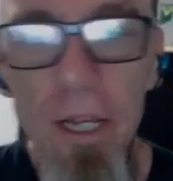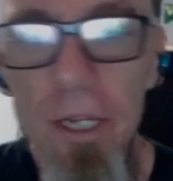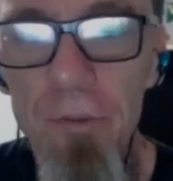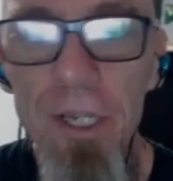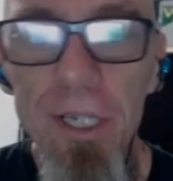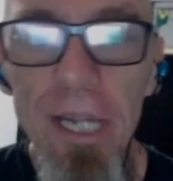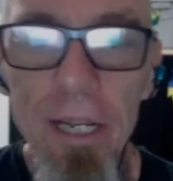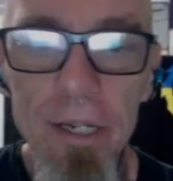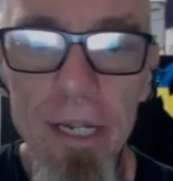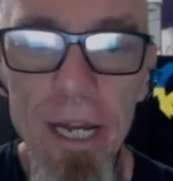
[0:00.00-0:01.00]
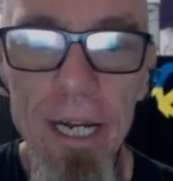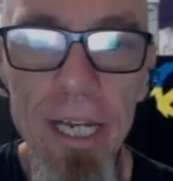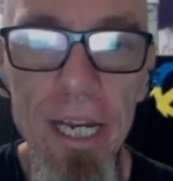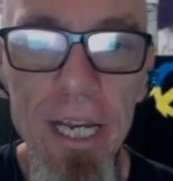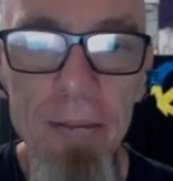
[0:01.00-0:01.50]
you may say, look,
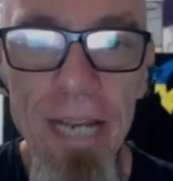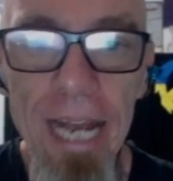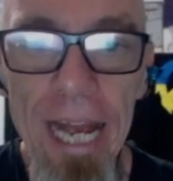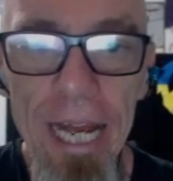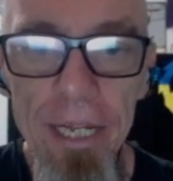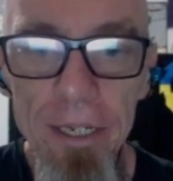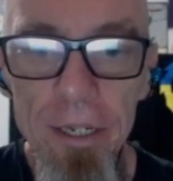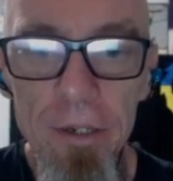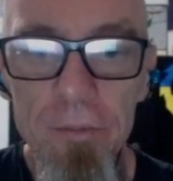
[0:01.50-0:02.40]
can you give me a hand?